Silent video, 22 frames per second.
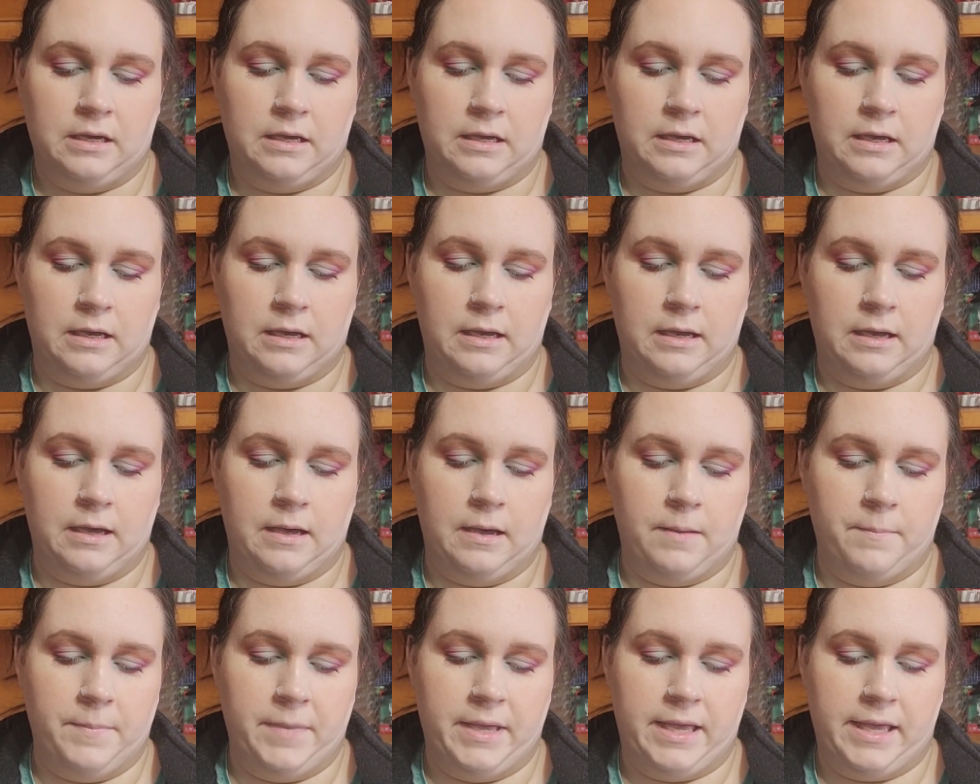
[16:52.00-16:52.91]

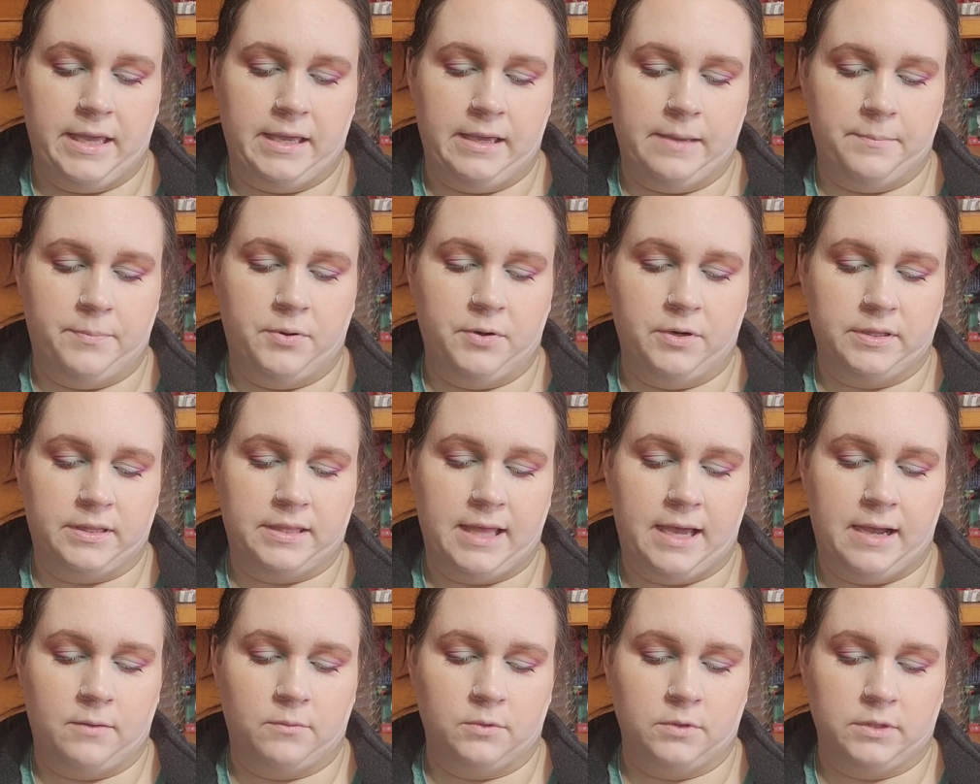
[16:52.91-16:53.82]
and put
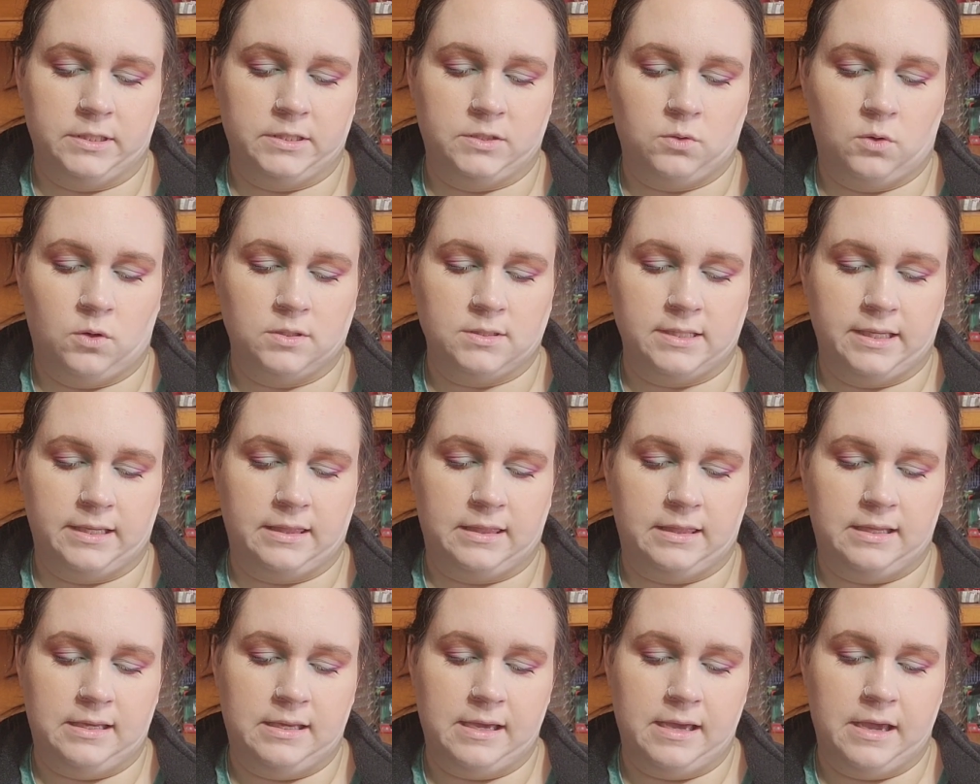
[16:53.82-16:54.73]
that really towards
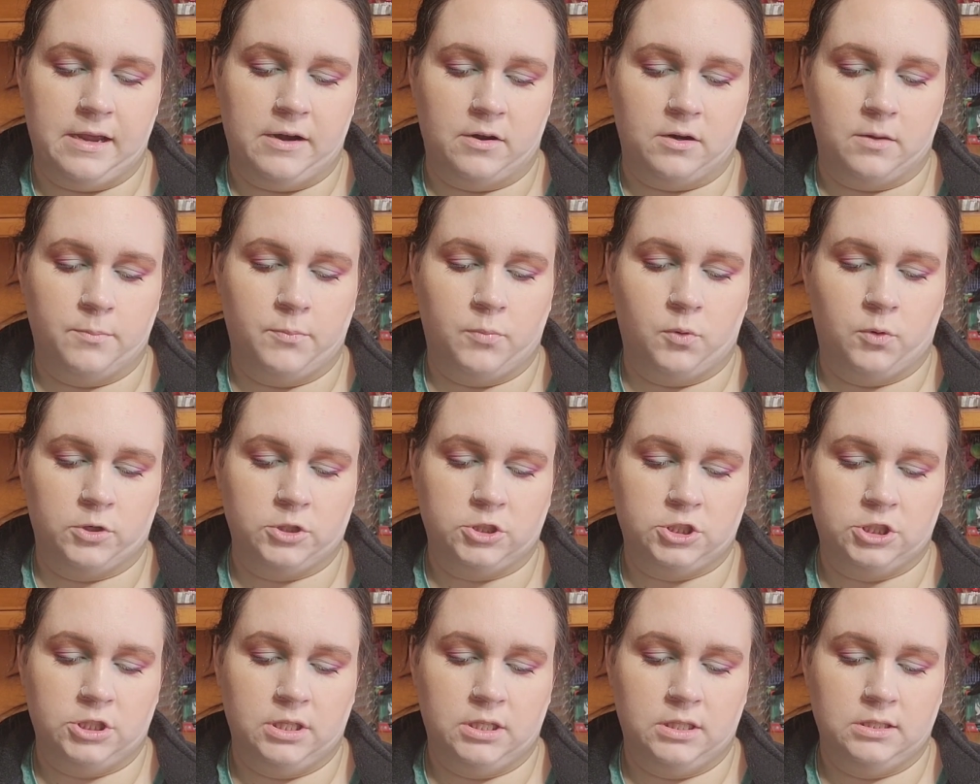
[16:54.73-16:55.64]
like the inner
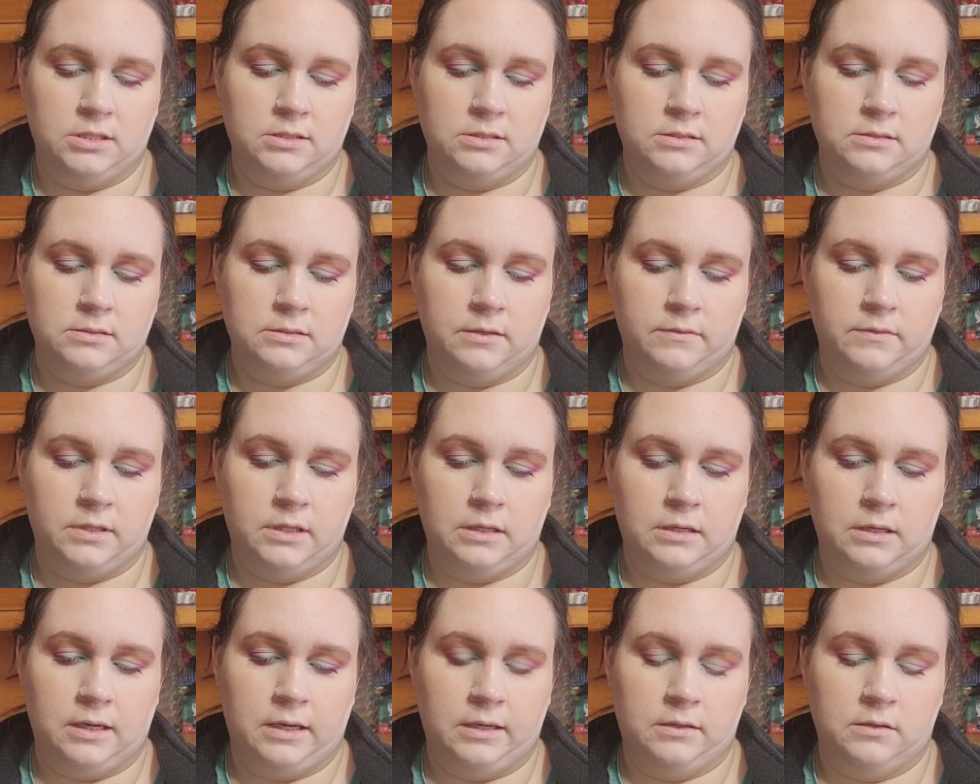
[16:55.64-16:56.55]
portion
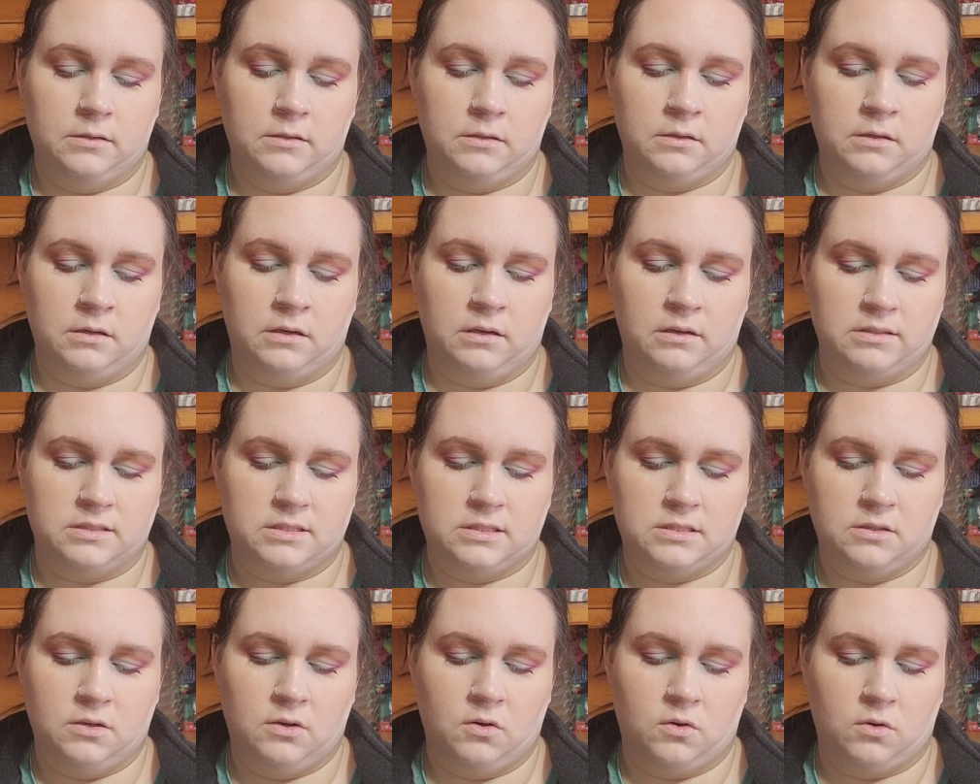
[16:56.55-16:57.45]
of the eye. Oh, it's
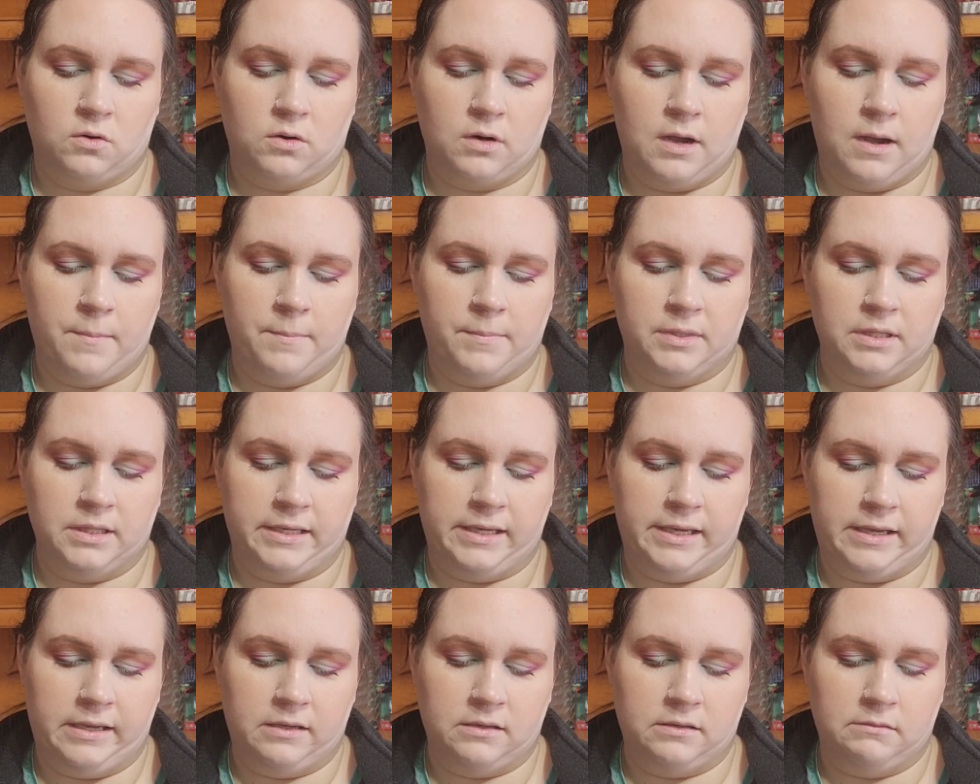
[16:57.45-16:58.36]
so
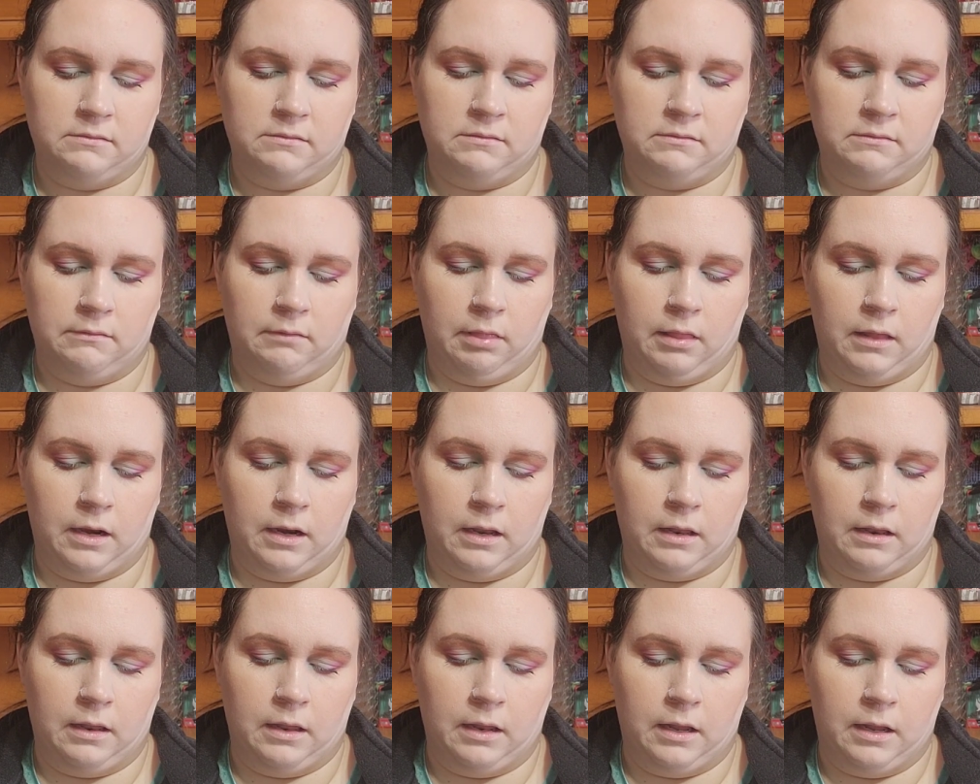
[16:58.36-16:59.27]
crumbly. Oh la
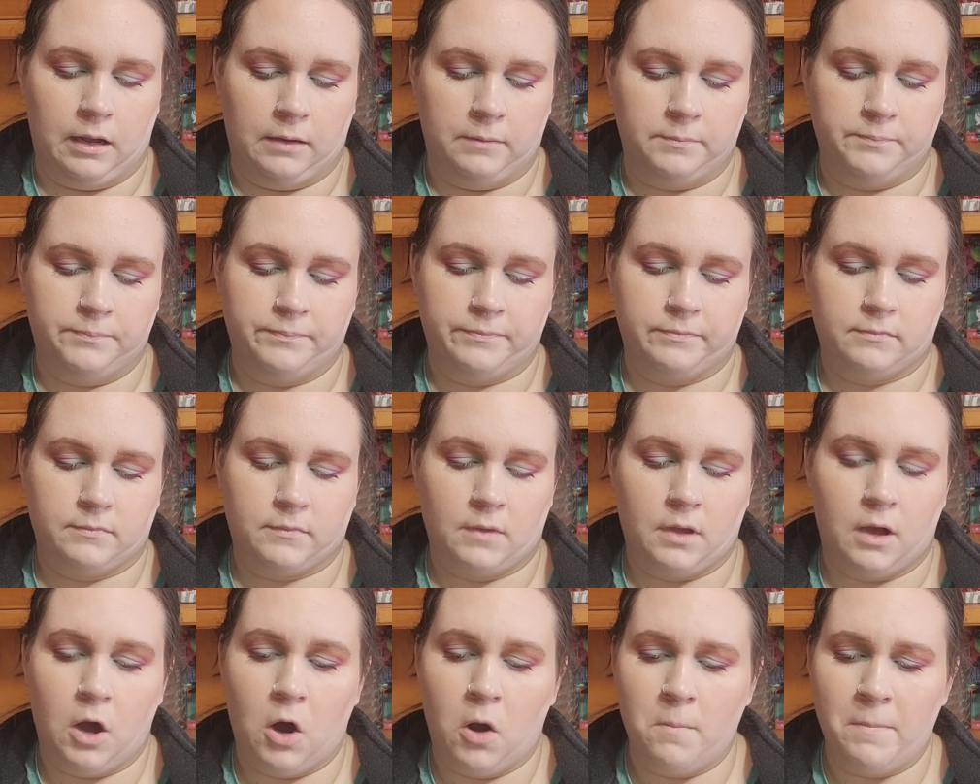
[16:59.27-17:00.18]
la la.
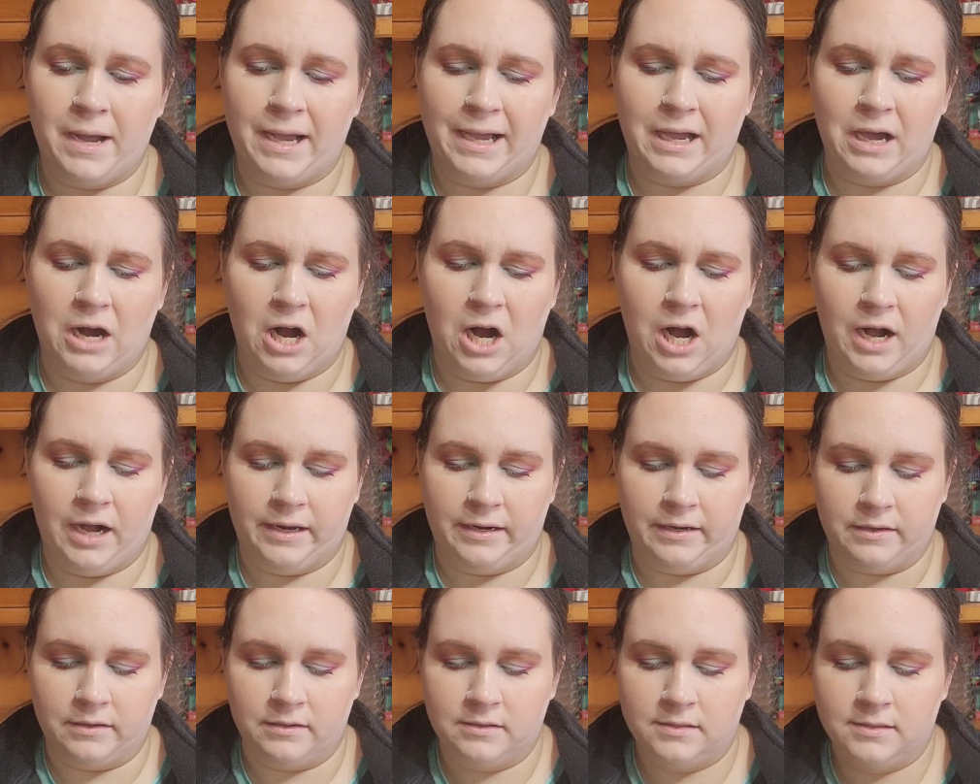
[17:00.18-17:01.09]
Oh my
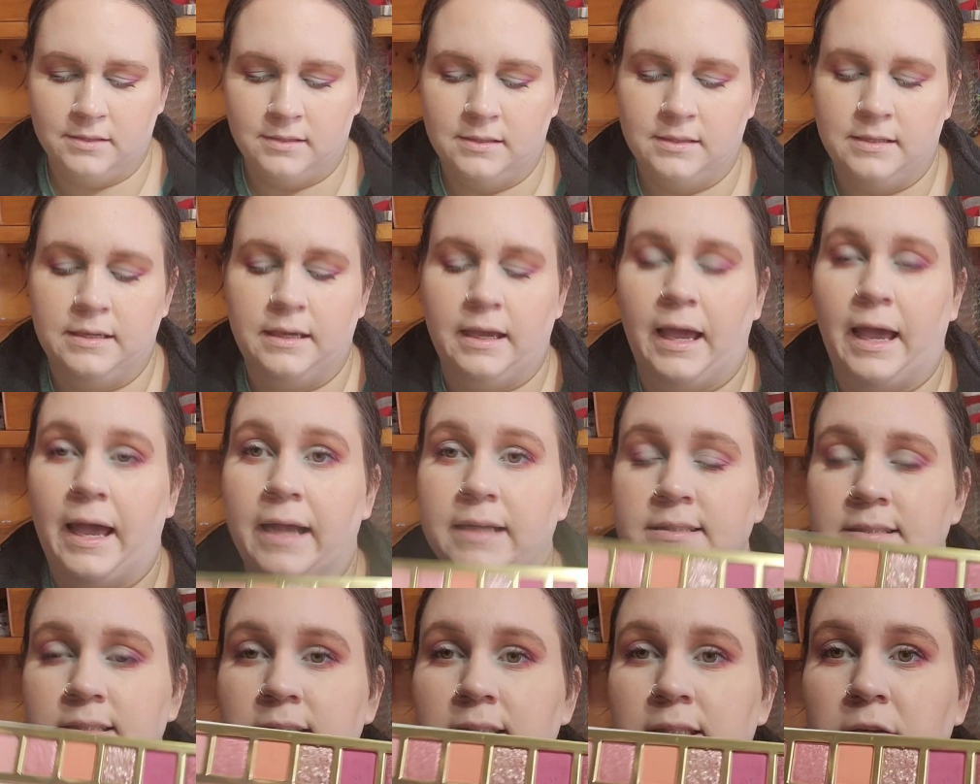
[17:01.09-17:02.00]
god,
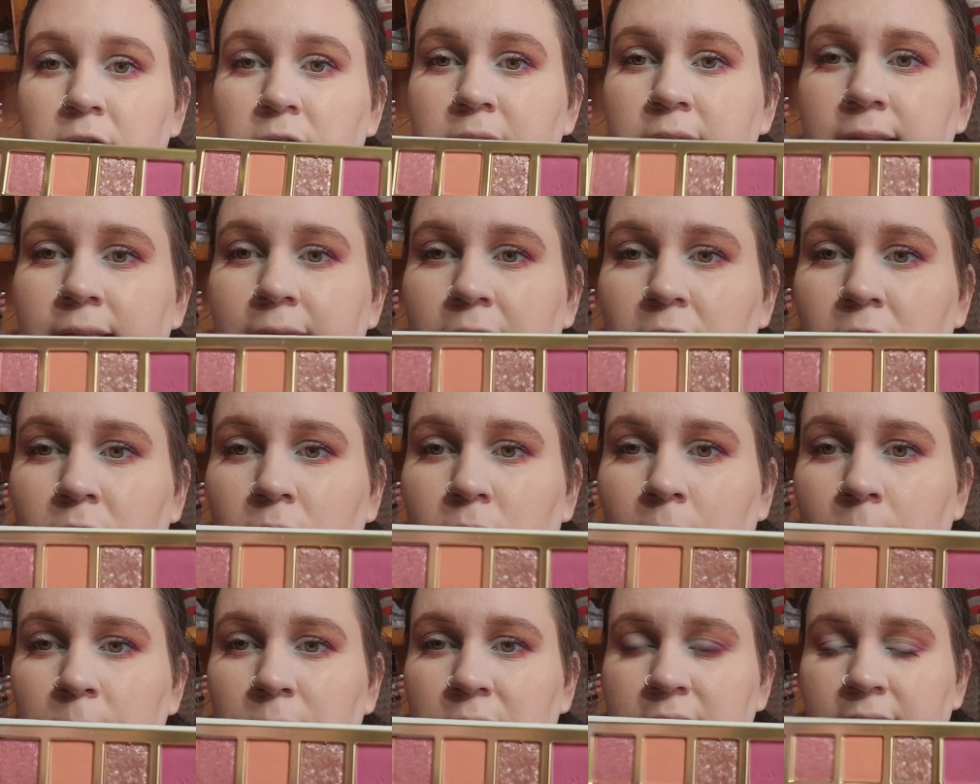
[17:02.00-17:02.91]
it's literally like
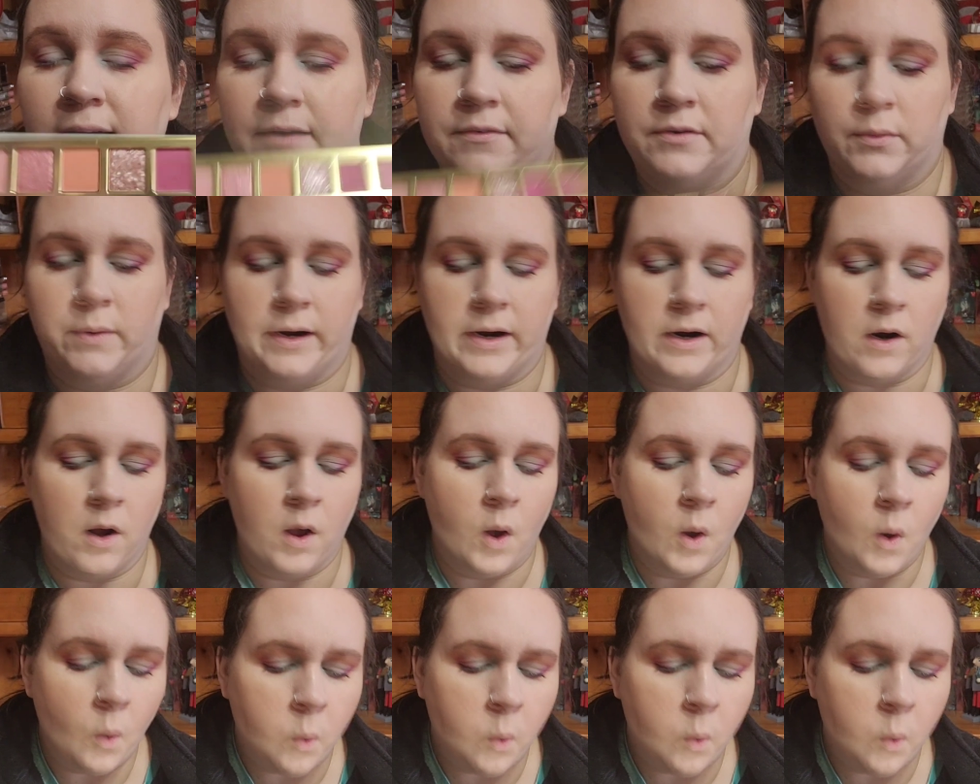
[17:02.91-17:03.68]
crumbling everywhere.